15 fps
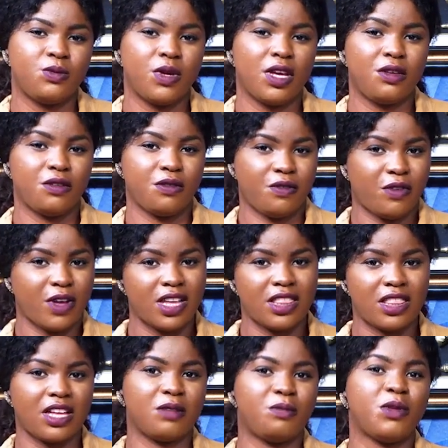where you
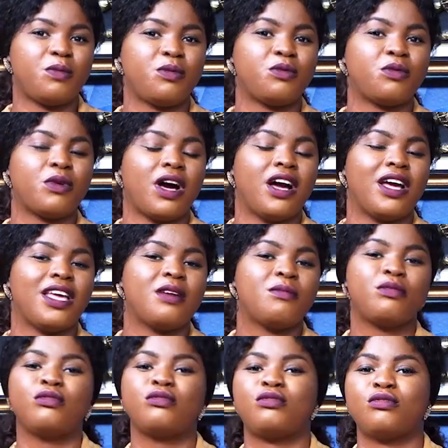find that people are
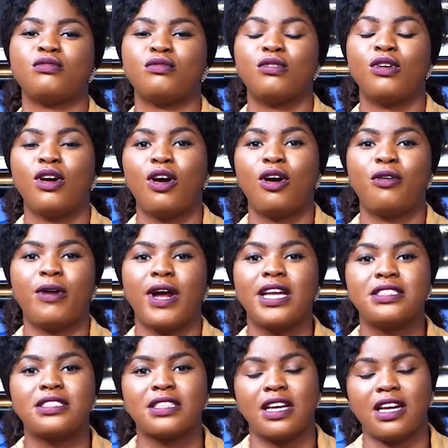able to
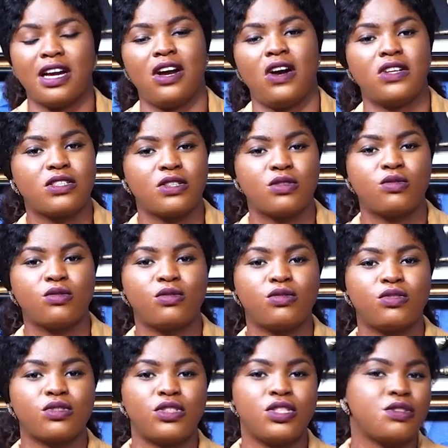write
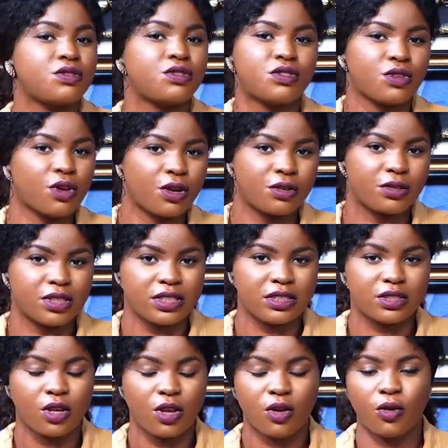articles, news stories,